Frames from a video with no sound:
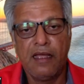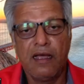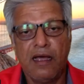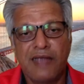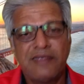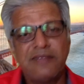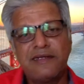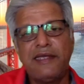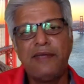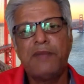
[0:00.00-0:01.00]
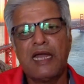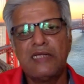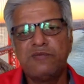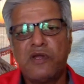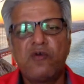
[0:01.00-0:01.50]
I think the team
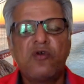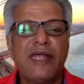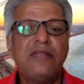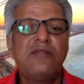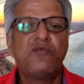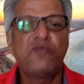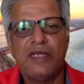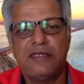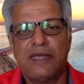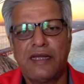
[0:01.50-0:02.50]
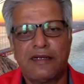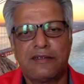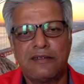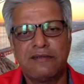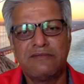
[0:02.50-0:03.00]
management would tend to feel that
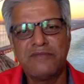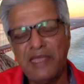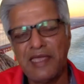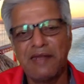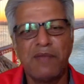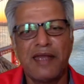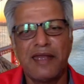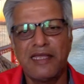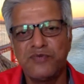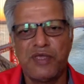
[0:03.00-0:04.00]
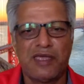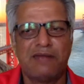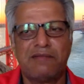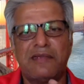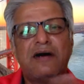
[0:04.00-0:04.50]
we can manage, we can
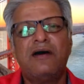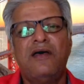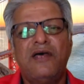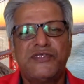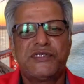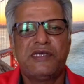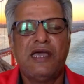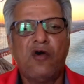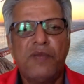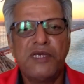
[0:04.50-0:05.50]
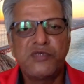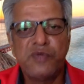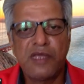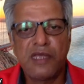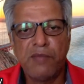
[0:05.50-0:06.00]
see how best we
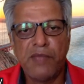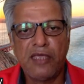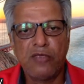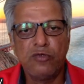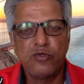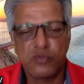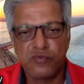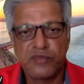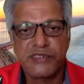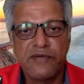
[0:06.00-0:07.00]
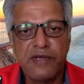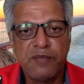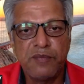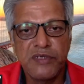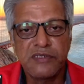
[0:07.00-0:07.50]
can make use of the 70%
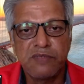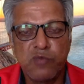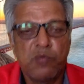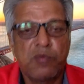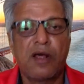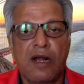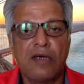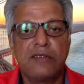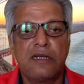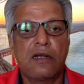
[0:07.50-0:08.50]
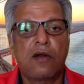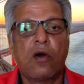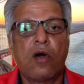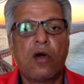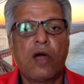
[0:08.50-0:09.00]
Bumrah rather than a raw
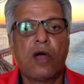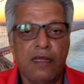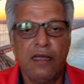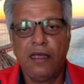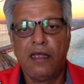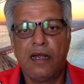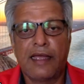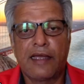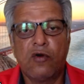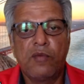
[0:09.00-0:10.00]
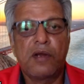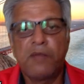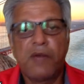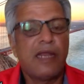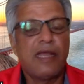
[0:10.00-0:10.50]
hand like a Umran
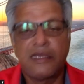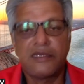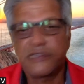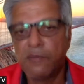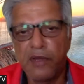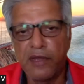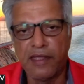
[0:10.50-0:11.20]
Malik or somebody.